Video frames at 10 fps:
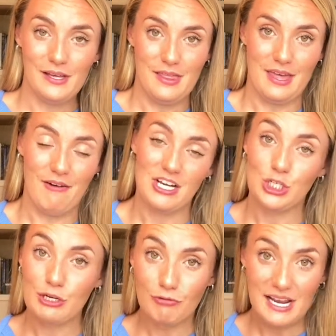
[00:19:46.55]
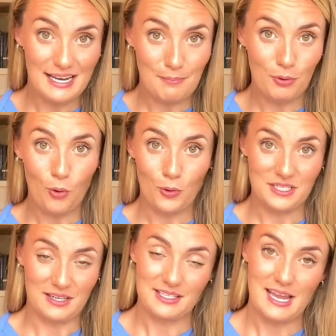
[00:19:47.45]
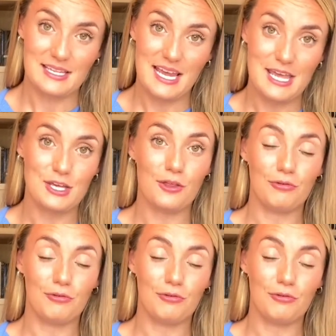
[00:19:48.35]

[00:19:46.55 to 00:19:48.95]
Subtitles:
they're actually really important because they take you